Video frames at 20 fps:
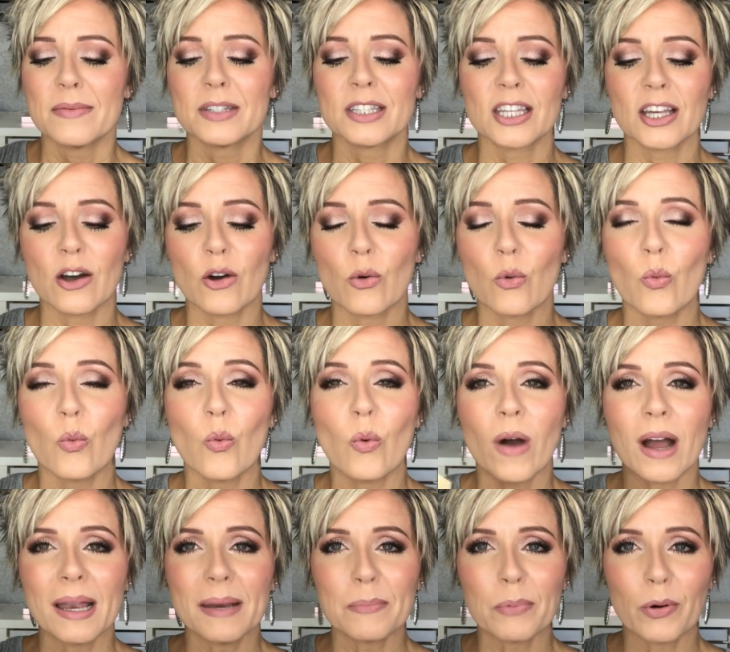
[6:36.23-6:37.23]
so
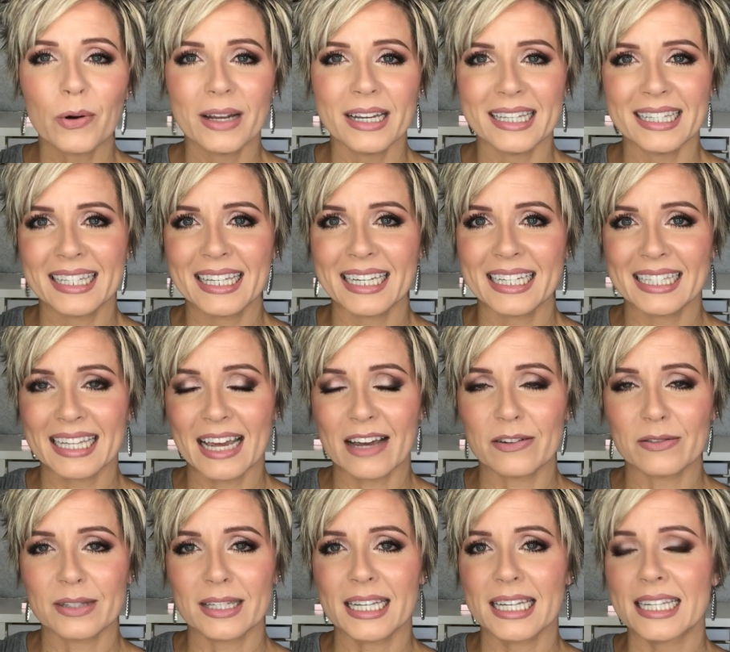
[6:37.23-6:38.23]
1.6
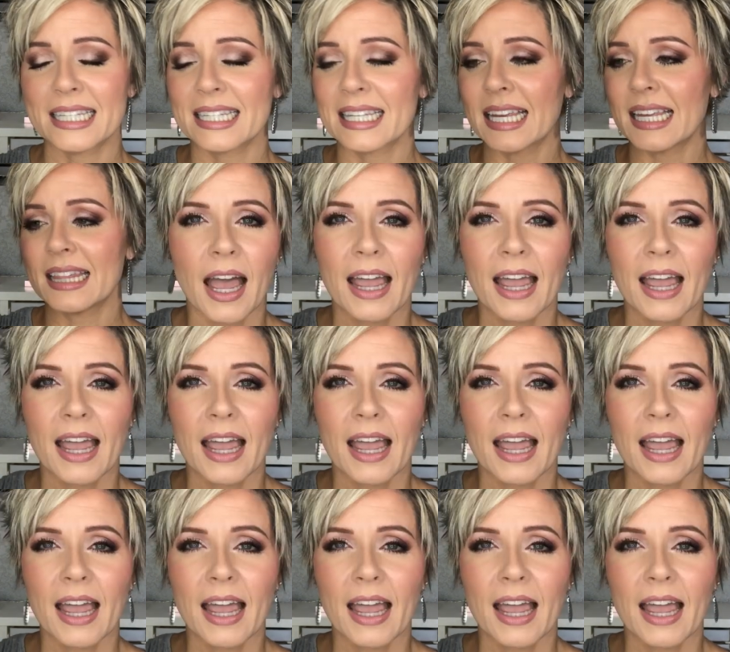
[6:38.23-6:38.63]
ounces,